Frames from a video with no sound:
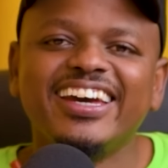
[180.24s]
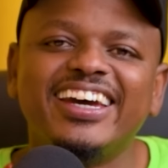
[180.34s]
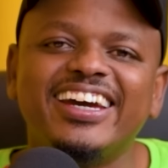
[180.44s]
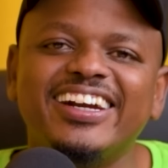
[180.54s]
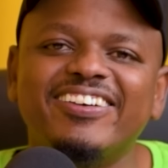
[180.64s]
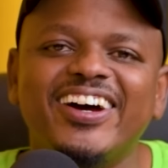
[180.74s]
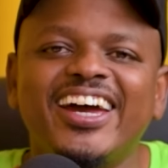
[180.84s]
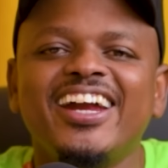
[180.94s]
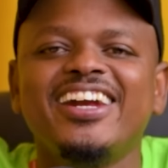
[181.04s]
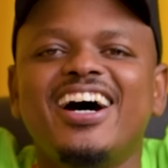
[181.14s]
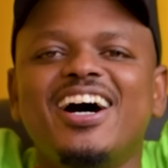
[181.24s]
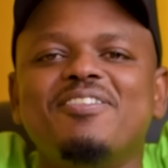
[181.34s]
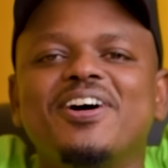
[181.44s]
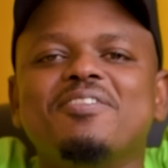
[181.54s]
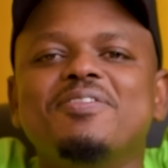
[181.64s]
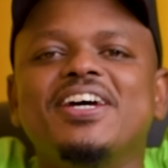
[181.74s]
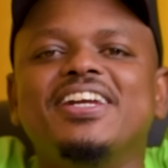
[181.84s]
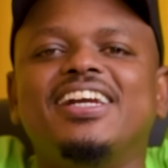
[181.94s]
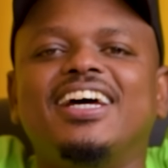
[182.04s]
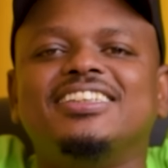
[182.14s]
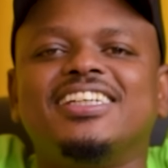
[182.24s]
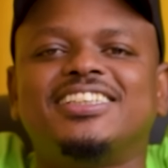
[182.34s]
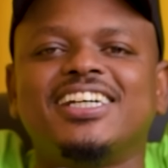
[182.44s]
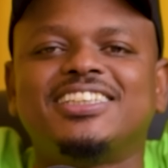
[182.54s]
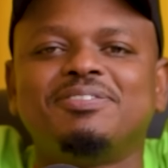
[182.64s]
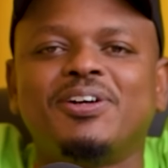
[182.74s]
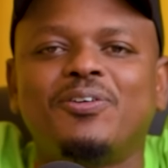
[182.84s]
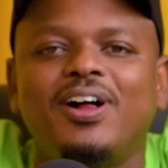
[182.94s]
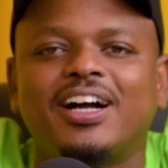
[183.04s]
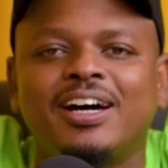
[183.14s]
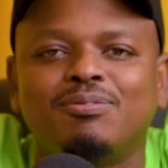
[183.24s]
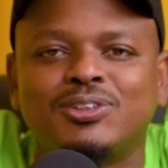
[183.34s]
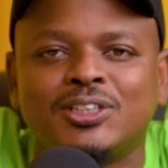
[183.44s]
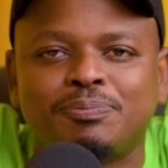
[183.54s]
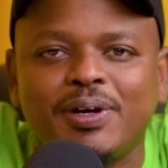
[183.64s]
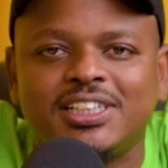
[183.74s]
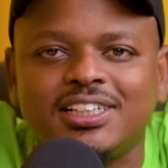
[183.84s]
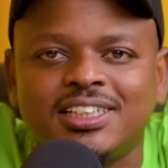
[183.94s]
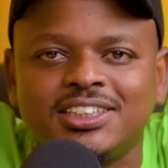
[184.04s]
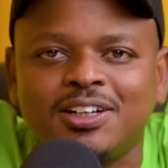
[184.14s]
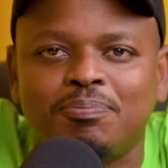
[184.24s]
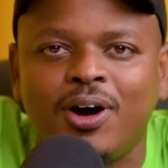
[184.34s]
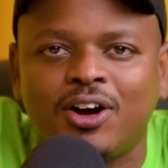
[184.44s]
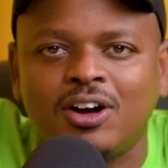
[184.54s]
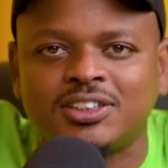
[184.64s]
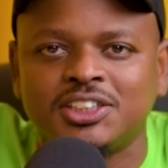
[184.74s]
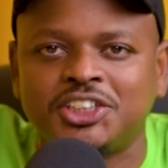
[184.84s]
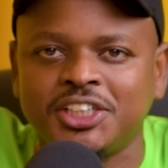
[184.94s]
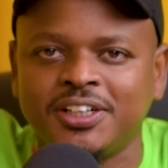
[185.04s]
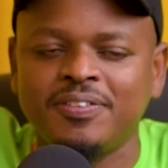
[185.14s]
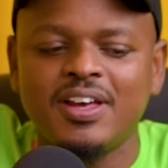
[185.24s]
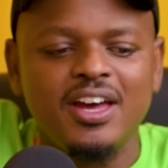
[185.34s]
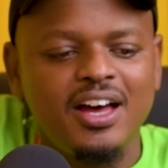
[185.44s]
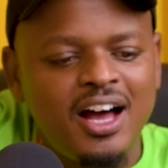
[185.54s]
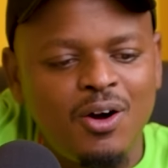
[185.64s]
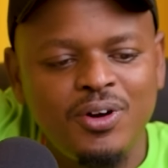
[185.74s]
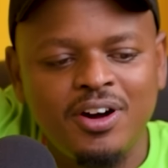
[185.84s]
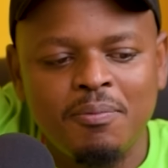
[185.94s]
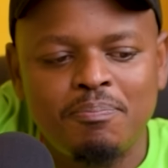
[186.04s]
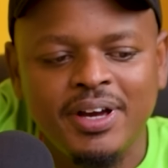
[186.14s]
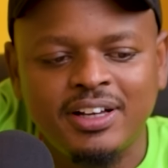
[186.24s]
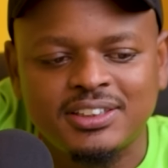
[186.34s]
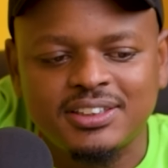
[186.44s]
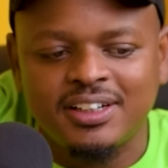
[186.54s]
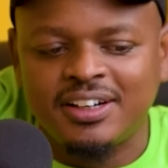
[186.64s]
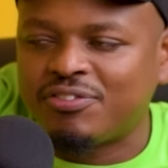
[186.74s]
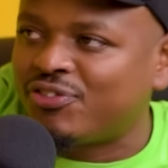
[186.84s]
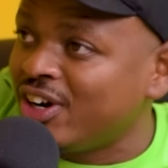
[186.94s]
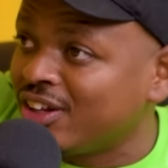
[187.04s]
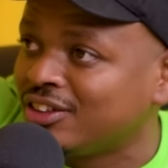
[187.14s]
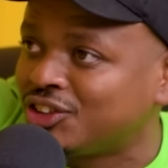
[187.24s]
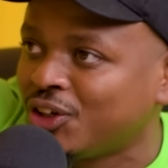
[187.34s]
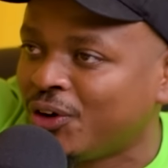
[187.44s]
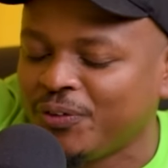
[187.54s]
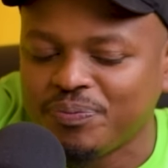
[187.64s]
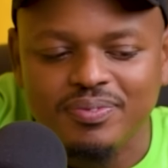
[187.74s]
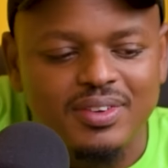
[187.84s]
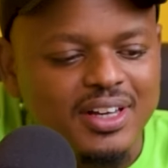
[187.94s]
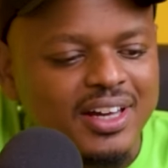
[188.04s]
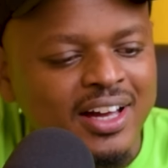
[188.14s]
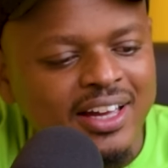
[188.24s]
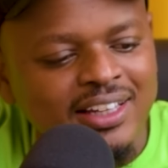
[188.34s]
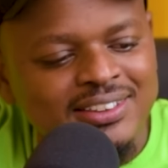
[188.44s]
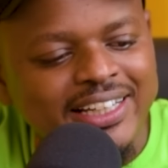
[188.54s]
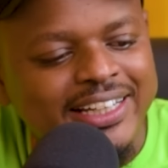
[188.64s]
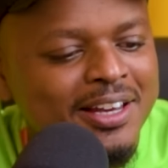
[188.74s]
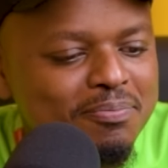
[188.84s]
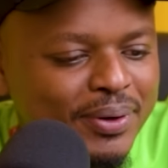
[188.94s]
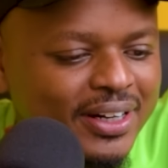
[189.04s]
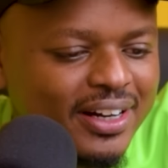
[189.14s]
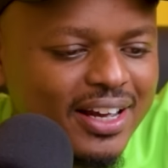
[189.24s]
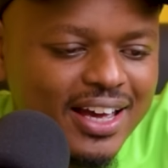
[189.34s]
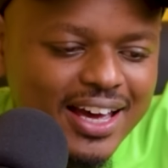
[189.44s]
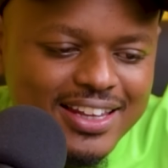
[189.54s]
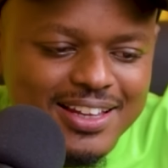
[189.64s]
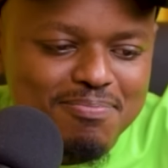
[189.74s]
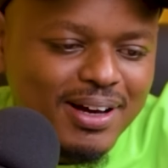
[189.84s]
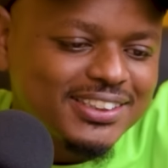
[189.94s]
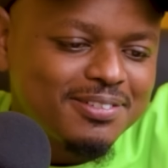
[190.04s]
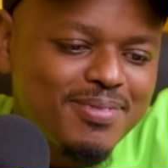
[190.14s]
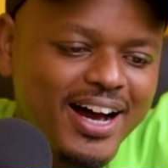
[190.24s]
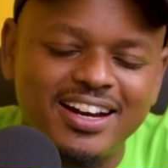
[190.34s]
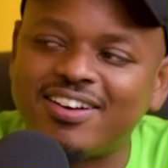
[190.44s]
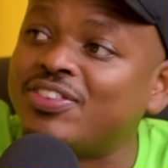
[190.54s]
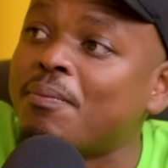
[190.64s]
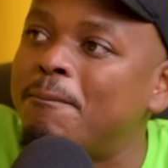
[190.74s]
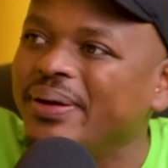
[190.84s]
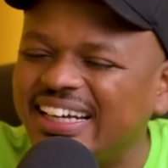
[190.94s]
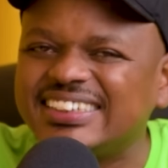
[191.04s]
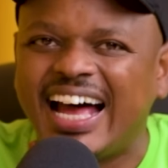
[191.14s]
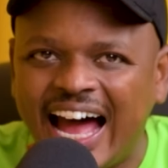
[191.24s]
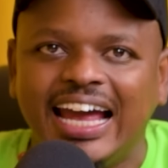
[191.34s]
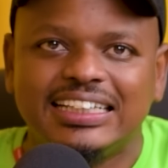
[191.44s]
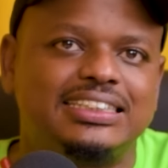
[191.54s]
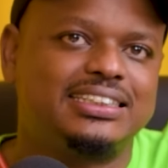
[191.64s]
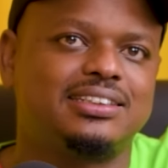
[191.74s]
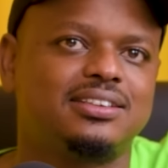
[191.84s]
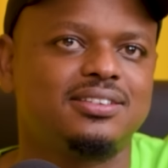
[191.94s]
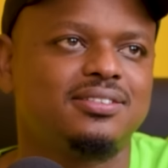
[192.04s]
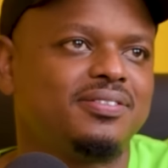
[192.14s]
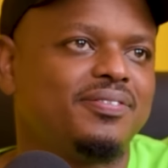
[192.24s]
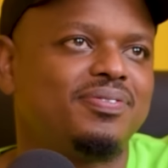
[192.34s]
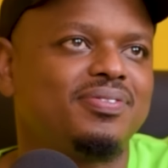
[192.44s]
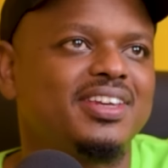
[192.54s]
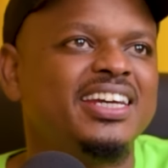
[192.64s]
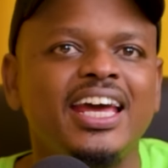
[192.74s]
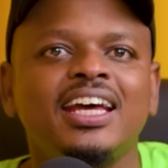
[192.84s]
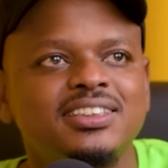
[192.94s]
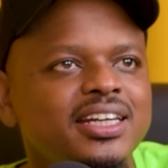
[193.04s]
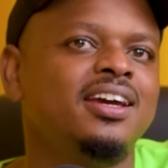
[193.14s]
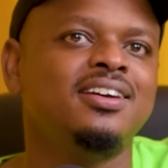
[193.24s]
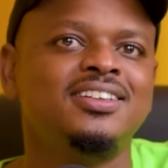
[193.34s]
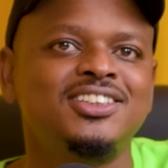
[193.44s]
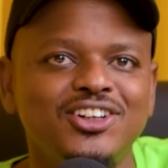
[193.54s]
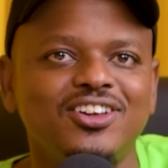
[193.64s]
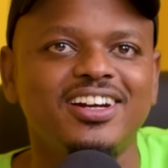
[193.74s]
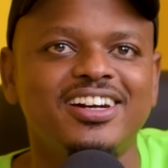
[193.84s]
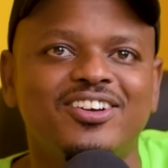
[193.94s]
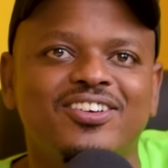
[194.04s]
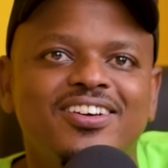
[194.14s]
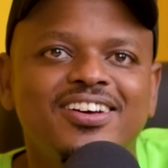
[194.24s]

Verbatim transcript: Anyway, and now, what I mean, ladies and gentlemen, welcome to a special edition of Podcast and Chill. We got the biggest friend of the show. He's the Kingpin and the mastermind of the biggest heist in SA. Did you know that, Neil?